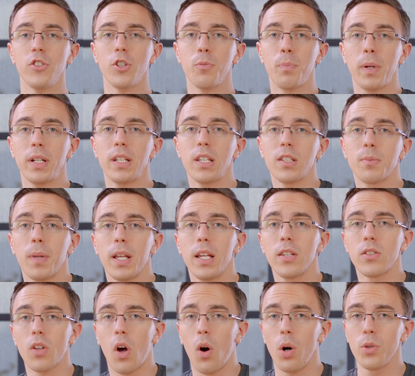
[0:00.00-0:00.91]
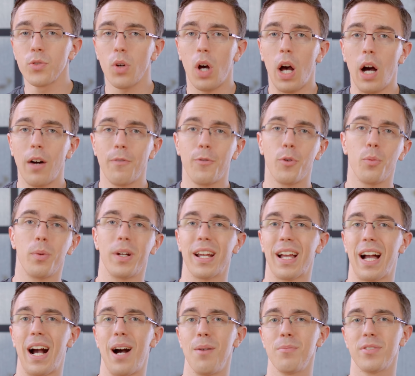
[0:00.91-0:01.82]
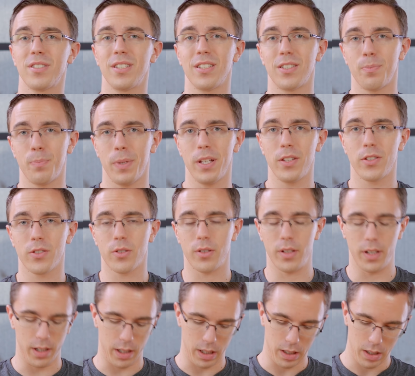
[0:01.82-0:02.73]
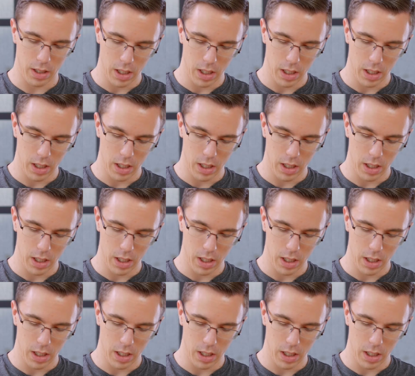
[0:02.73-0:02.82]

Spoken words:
such a big display is also helpful when it comes to split screen.